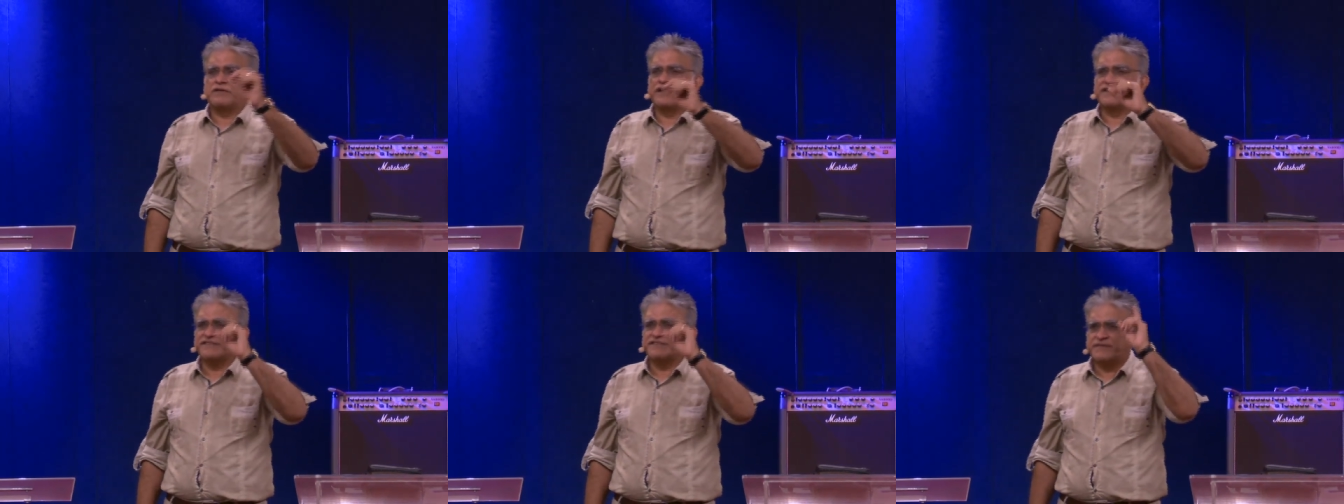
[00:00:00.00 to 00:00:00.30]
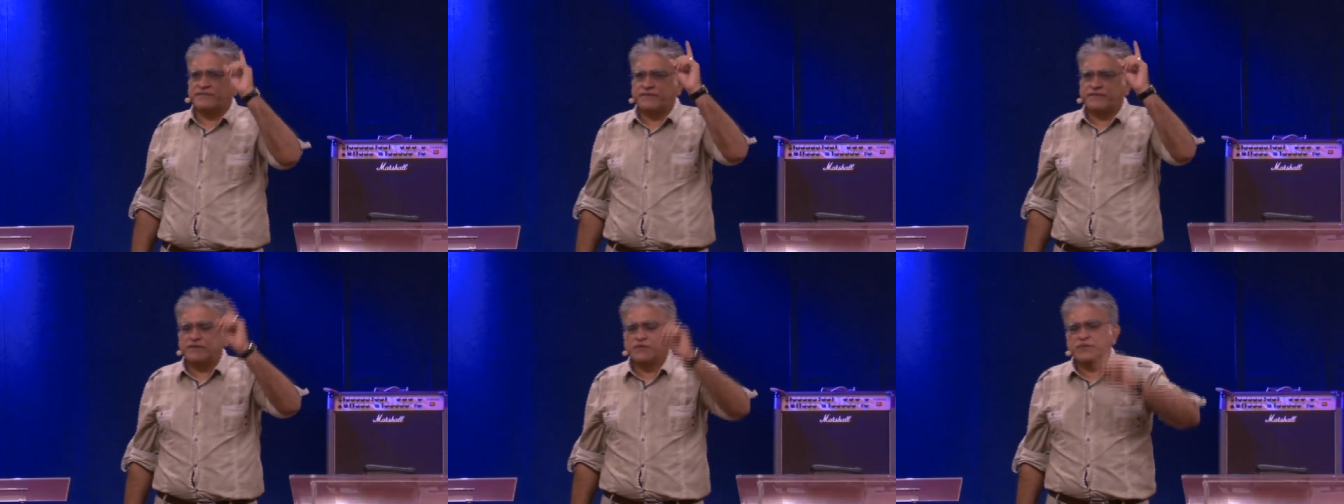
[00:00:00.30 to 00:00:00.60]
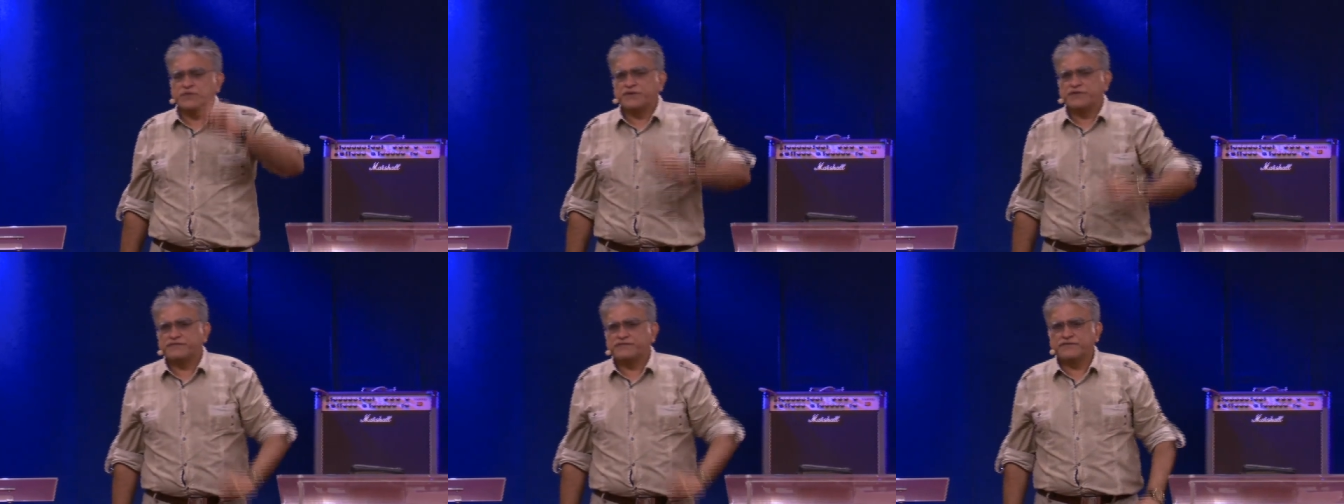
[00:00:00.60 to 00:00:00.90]
except for the
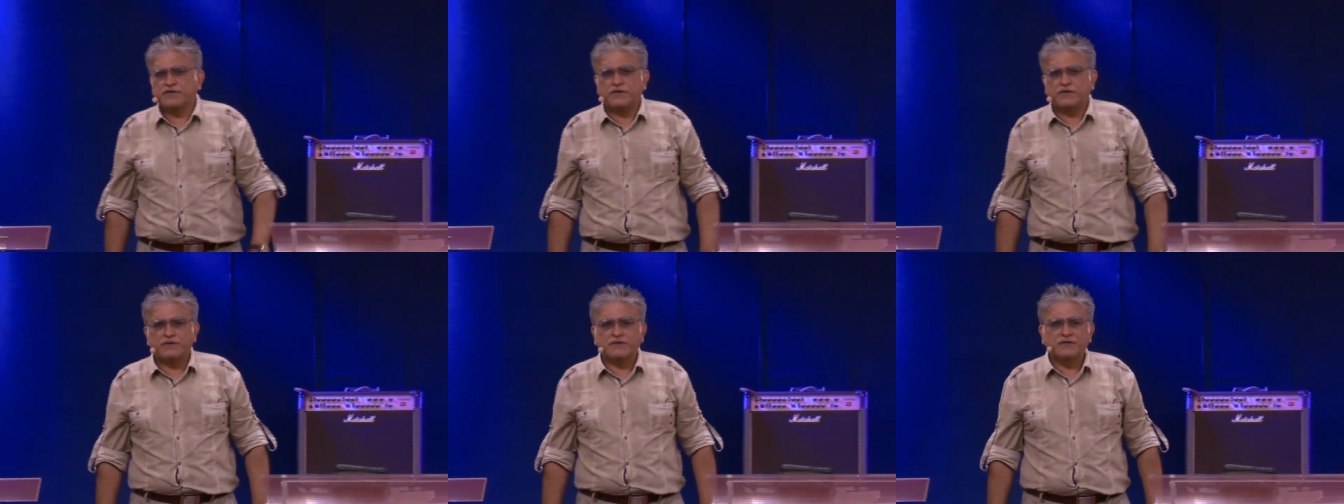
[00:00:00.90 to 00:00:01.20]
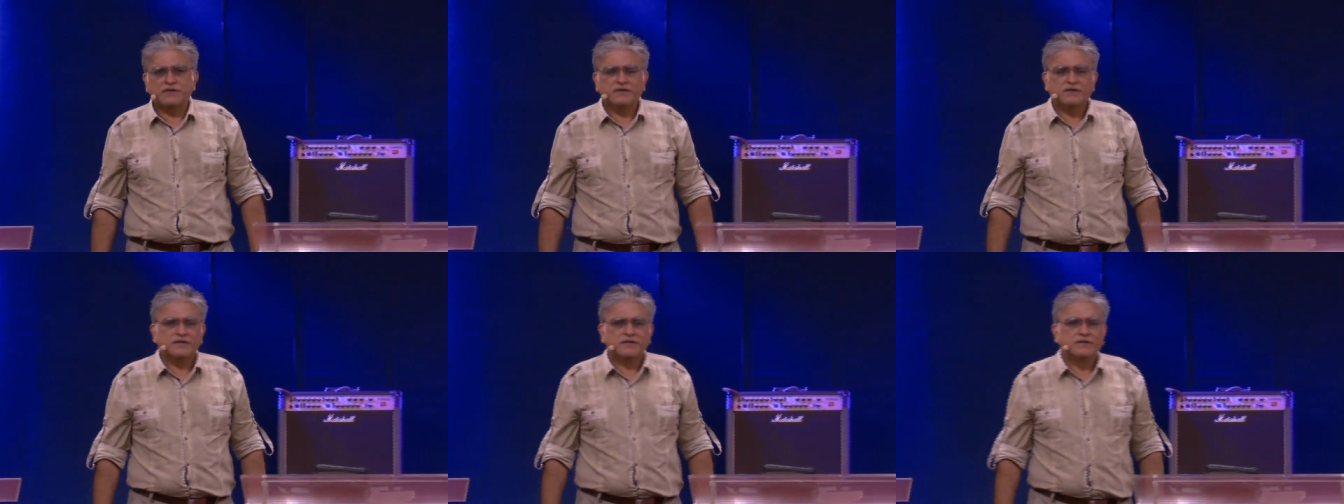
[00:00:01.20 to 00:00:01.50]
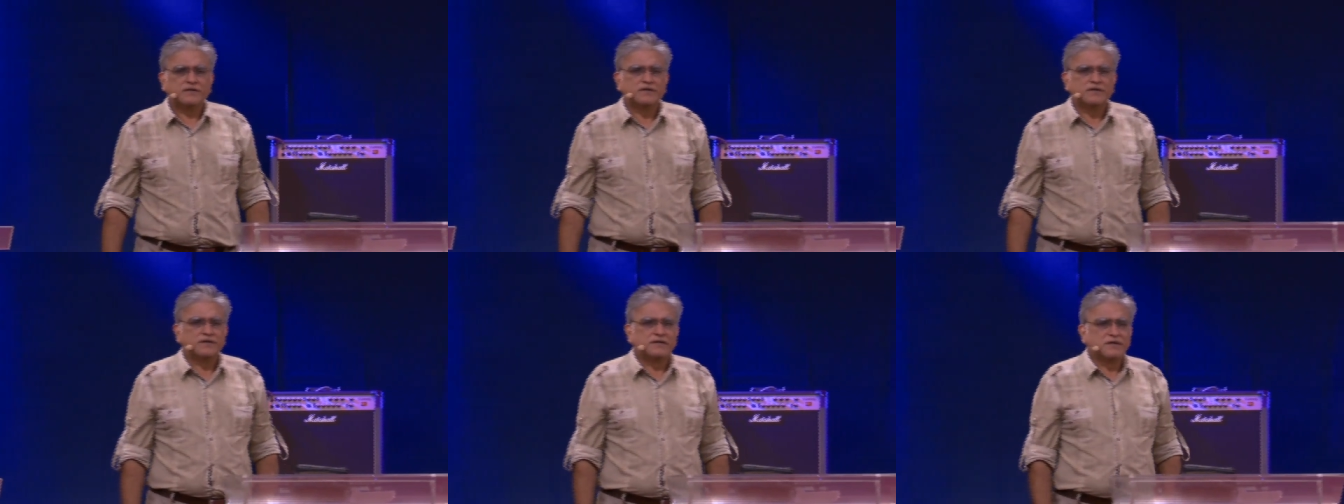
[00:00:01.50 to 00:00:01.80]
word of God,
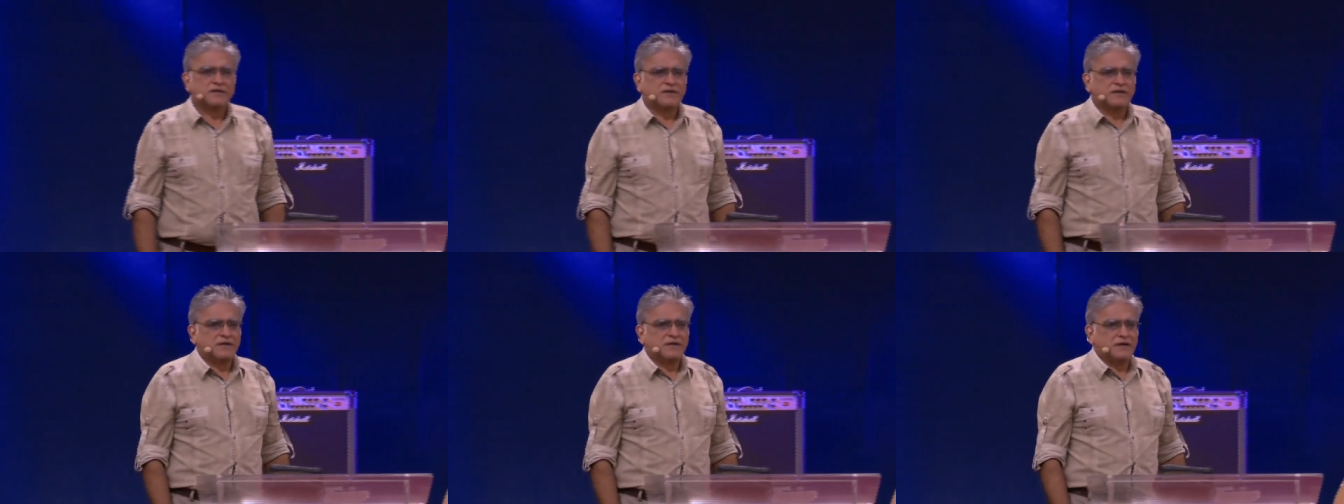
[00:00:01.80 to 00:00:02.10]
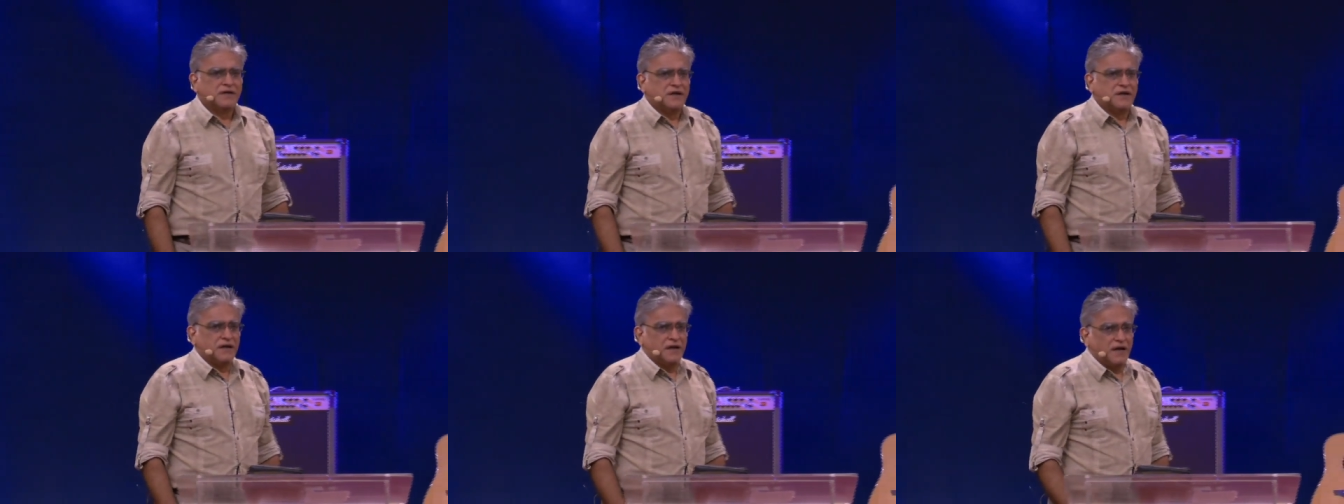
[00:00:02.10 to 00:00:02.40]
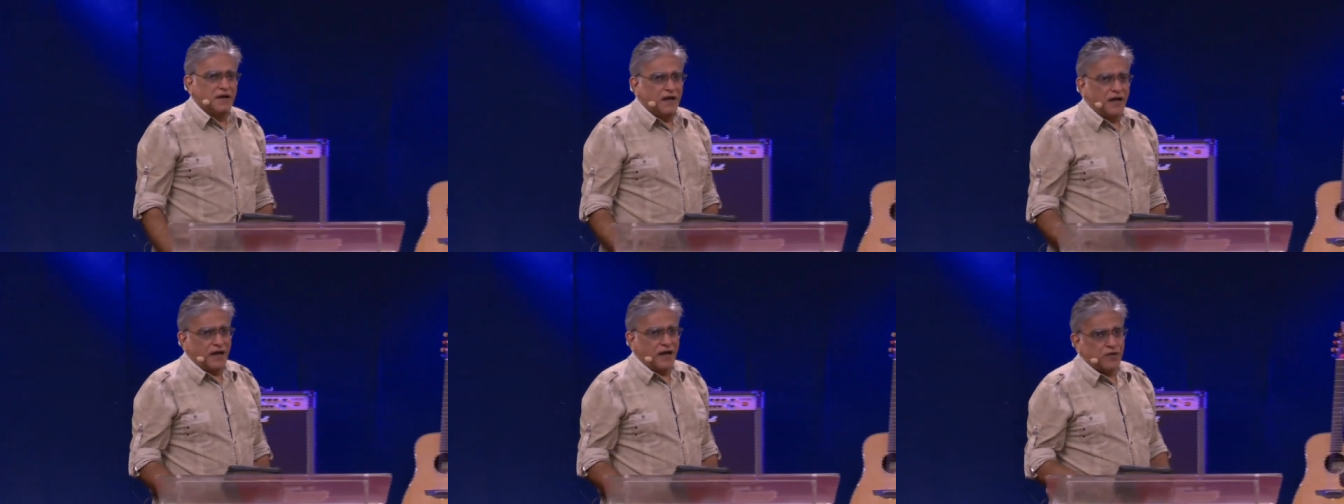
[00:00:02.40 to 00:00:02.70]

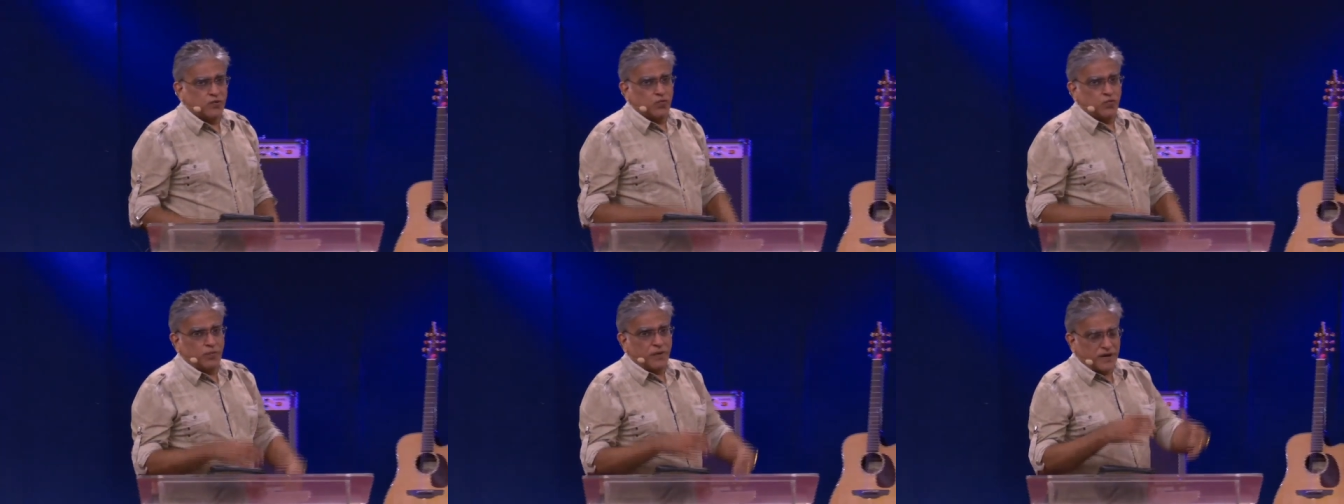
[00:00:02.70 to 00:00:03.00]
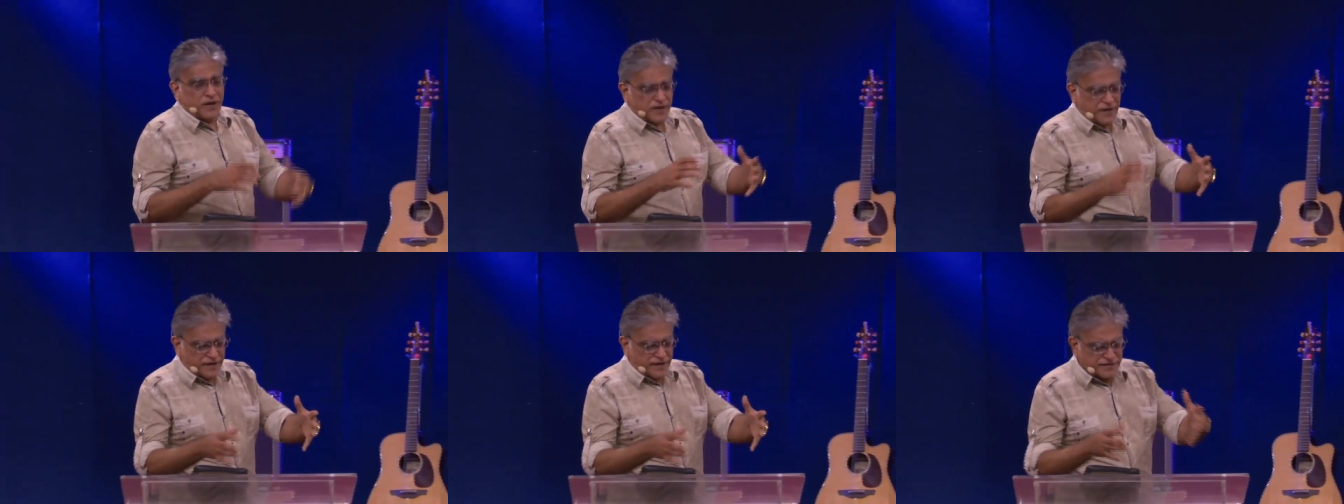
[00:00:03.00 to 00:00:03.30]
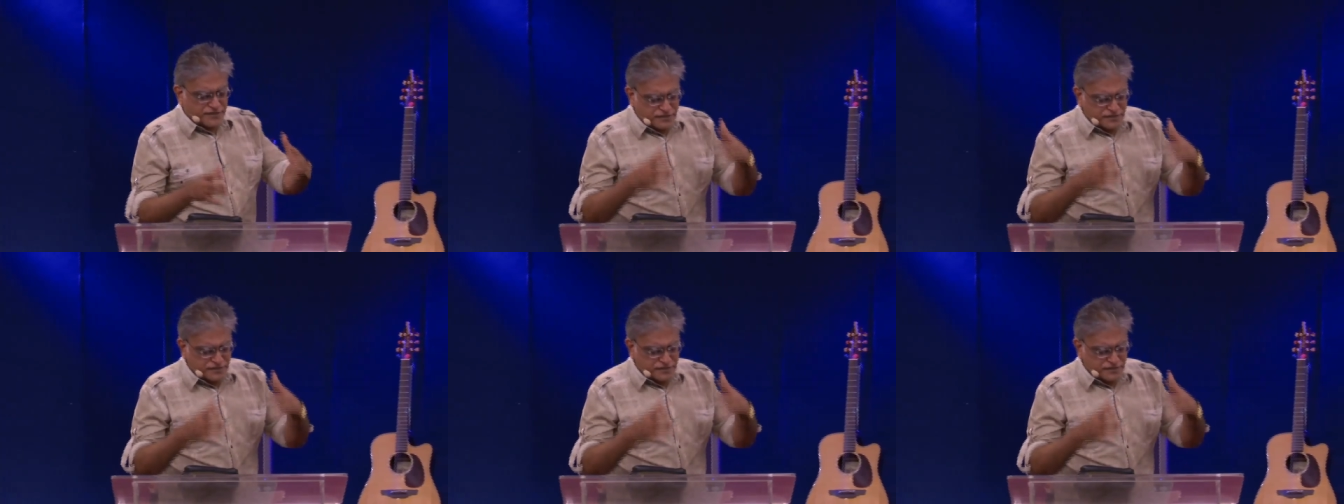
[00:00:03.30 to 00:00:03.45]
and who meditates